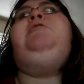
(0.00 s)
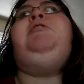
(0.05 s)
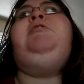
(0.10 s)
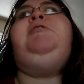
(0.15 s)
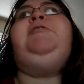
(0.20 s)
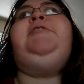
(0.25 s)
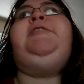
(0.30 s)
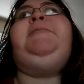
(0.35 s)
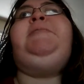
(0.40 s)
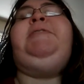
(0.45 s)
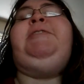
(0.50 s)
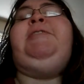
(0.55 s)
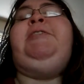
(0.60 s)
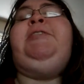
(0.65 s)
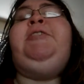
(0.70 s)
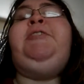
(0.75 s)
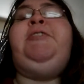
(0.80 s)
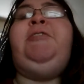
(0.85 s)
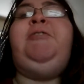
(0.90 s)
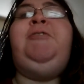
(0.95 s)
There's been
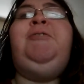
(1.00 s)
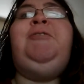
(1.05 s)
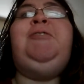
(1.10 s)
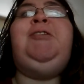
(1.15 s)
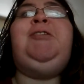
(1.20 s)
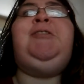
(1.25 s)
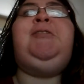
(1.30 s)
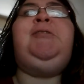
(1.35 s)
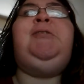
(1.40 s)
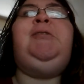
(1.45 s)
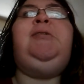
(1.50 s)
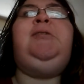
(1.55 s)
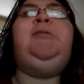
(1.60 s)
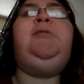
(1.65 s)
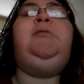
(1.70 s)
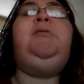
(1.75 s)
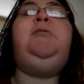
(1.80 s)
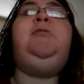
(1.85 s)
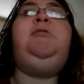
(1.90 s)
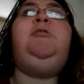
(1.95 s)
adults
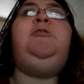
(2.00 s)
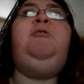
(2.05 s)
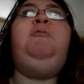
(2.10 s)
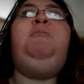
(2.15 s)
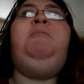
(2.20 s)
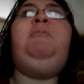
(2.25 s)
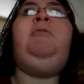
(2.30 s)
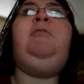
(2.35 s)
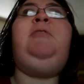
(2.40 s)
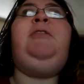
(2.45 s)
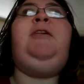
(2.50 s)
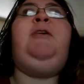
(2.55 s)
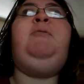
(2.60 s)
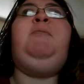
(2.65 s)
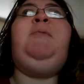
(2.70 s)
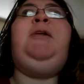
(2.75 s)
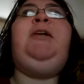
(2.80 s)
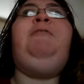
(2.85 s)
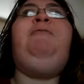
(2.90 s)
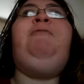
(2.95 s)

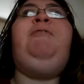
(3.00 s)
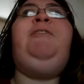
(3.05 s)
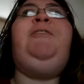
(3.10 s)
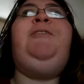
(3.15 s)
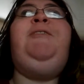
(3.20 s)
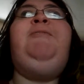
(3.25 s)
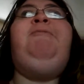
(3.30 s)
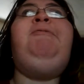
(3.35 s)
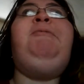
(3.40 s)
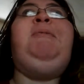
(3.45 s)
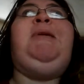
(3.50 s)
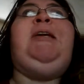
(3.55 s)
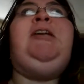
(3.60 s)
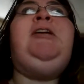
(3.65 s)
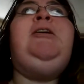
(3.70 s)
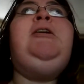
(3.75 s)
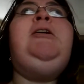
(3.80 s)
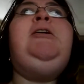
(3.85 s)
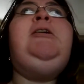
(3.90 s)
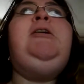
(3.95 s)
that made fun of
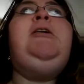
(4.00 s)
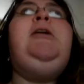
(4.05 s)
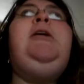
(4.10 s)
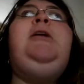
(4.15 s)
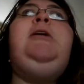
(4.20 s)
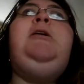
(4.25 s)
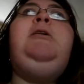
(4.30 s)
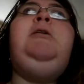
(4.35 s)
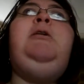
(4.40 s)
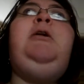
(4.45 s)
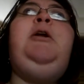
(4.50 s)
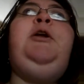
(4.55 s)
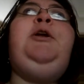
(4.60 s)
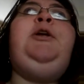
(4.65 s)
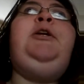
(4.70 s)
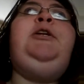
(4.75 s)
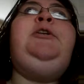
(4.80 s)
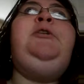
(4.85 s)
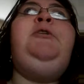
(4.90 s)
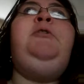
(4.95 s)
me.
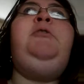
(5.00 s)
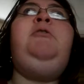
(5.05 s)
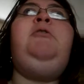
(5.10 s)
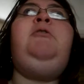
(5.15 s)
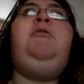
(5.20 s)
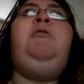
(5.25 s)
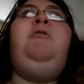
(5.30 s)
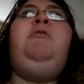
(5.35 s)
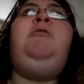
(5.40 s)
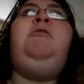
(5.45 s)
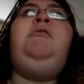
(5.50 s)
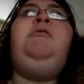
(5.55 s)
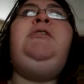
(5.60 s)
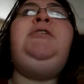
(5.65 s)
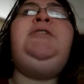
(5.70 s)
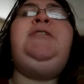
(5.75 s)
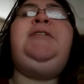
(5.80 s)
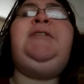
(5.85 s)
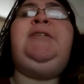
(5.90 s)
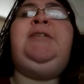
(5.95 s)
And all
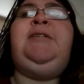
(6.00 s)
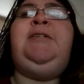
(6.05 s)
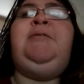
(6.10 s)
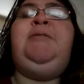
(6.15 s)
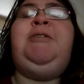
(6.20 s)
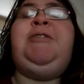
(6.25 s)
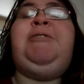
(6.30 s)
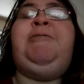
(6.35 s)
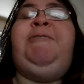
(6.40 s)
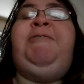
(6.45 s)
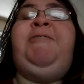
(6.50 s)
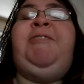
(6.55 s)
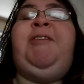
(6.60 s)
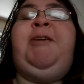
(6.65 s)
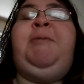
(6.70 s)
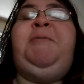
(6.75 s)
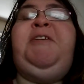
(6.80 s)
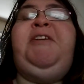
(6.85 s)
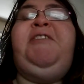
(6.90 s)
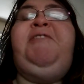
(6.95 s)
the stuff
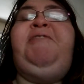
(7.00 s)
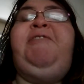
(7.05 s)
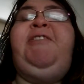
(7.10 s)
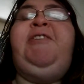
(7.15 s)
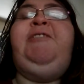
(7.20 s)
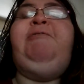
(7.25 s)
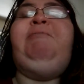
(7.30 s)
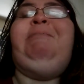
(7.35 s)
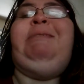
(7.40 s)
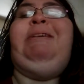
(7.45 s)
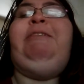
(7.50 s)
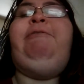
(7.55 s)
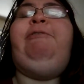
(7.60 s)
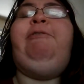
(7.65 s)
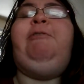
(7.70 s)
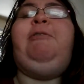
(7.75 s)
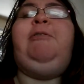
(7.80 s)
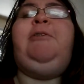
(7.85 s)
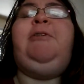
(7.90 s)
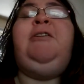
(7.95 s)
they make fun of me
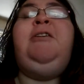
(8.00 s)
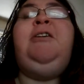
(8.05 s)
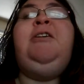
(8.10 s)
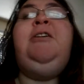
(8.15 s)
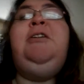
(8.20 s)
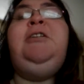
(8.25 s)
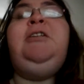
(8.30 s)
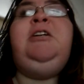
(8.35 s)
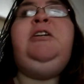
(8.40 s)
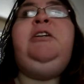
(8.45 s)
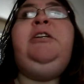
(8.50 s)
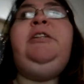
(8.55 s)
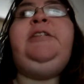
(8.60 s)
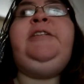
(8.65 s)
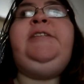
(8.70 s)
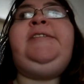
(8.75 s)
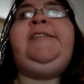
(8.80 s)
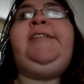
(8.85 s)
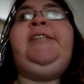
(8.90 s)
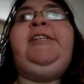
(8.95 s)
for
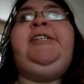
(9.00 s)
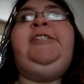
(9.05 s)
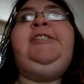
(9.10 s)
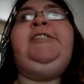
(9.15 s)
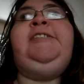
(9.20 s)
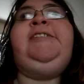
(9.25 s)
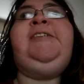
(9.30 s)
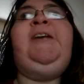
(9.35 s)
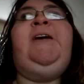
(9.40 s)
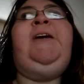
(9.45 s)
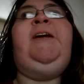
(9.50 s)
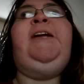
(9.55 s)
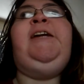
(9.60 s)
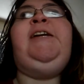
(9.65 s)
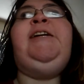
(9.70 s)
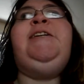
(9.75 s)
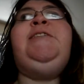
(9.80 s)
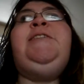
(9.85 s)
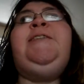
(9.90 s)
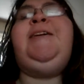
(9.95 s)
is things I
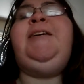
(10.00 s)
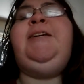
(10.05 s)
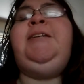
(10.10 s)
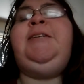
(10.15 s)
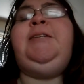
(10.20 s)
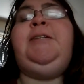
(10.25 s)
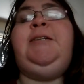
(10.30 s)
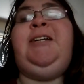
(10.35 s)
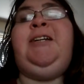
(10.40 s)
cannot